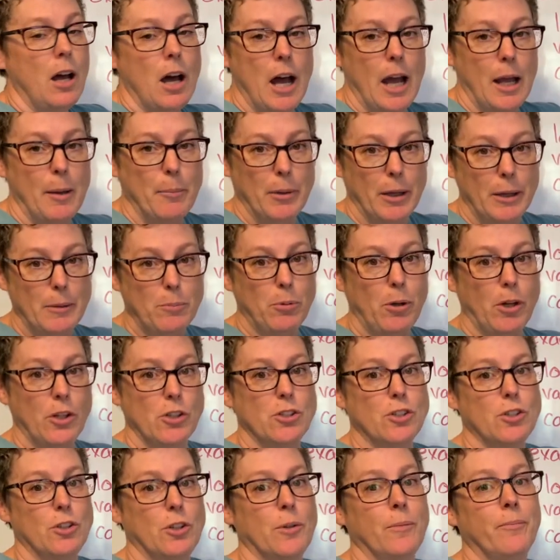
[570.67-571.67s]
high blood
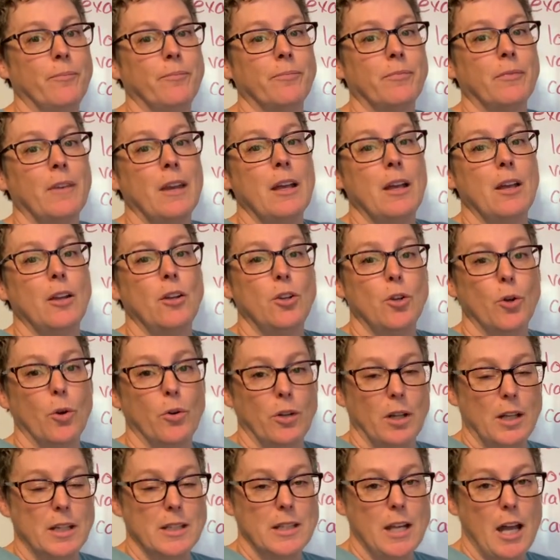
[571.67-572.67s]
pressure,
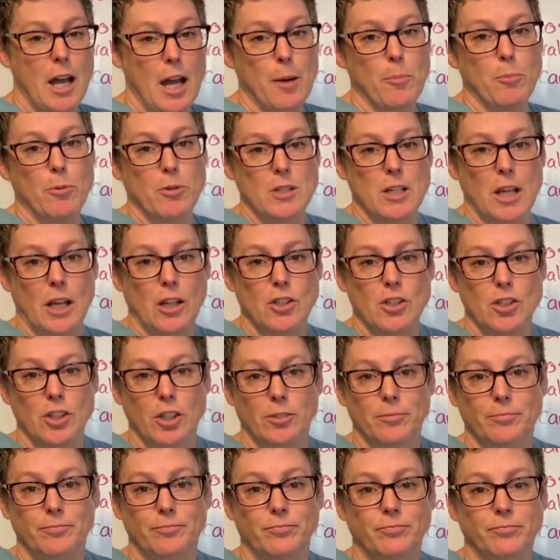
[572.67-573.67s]
known as
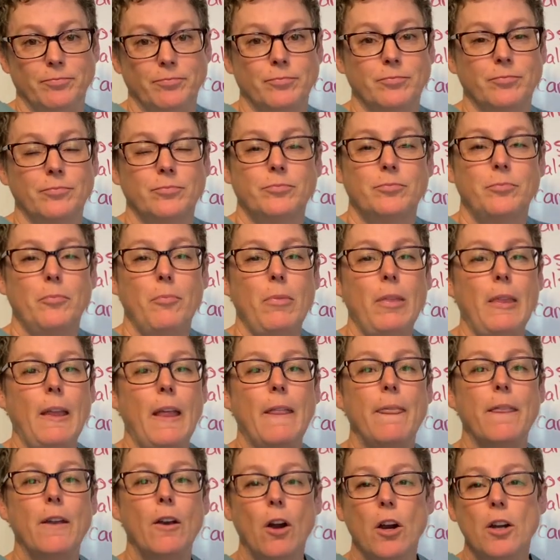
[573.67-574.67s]
hypertension.
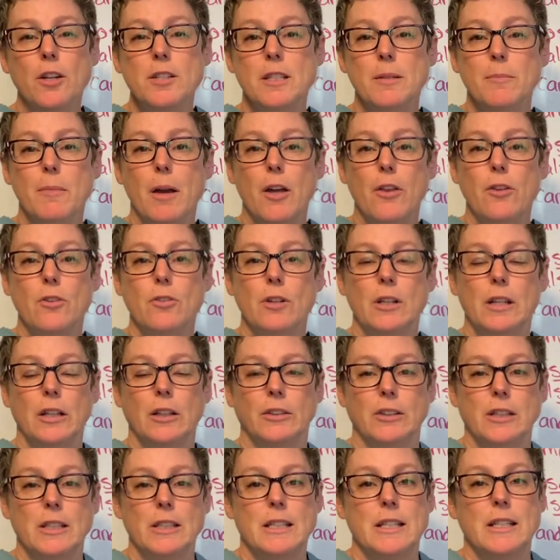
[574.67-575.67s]
There are some other
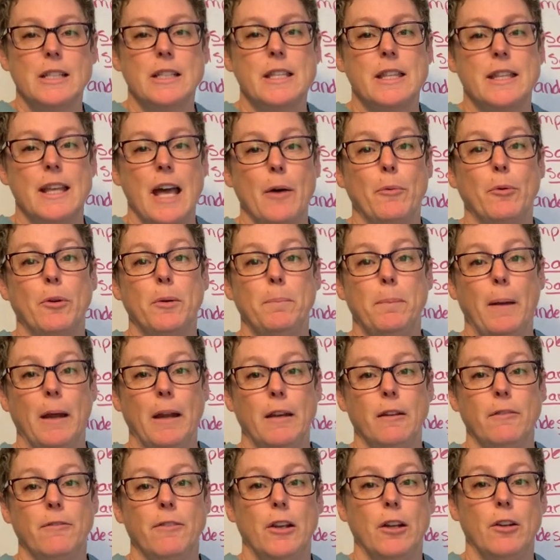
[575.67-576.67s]
illnesses that would
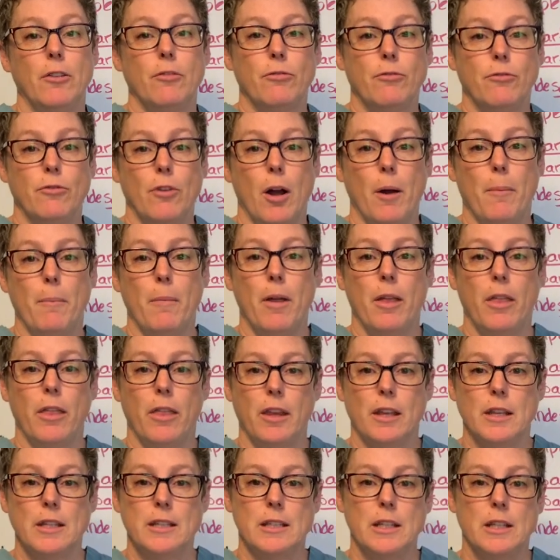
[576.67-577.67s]
benefit from
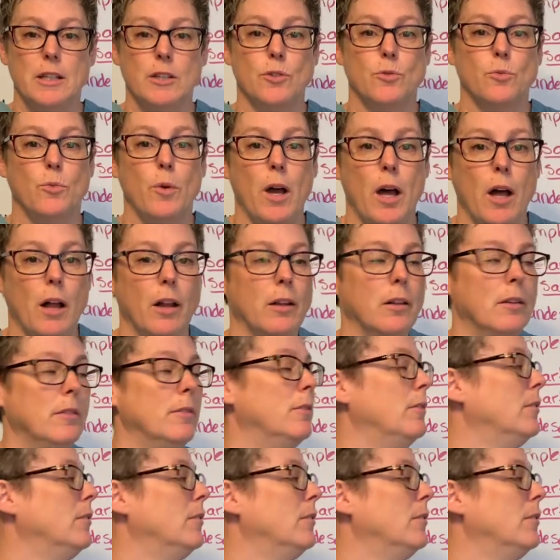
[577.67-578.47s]
this as well.